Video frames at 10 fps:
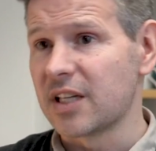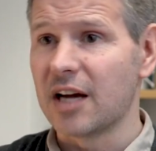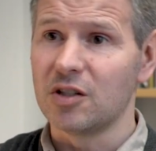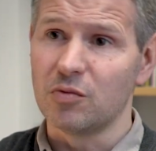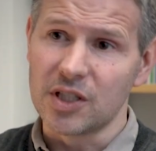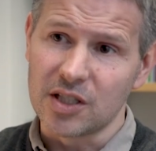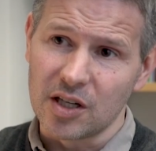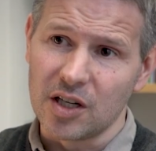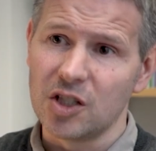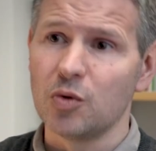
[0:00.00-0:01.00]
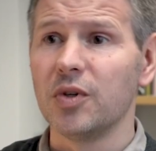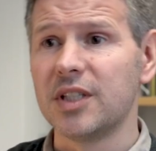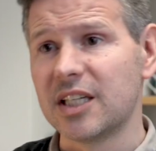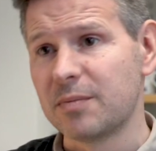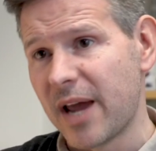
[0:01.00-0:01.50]
how to research, what's
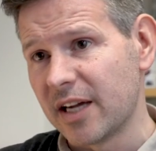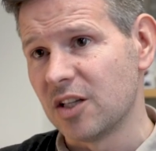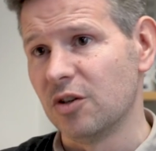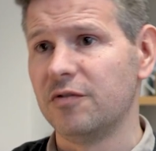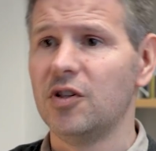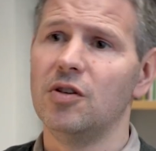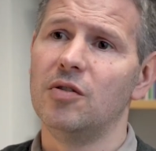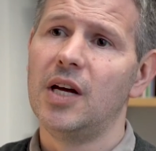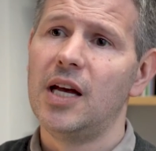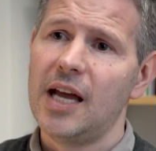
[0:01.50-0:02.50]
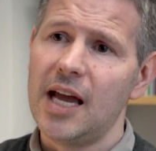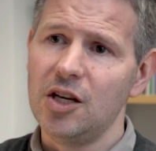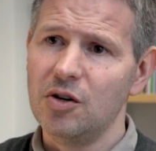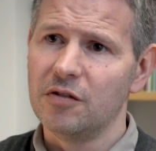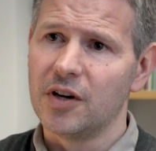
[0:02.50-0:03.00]
expected of you in
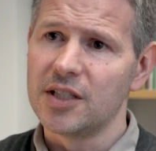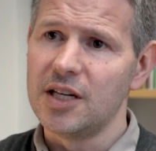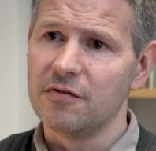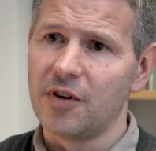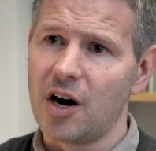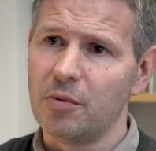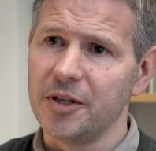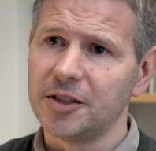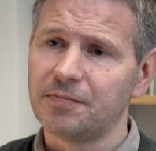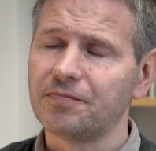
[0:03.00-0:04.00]
a university environment.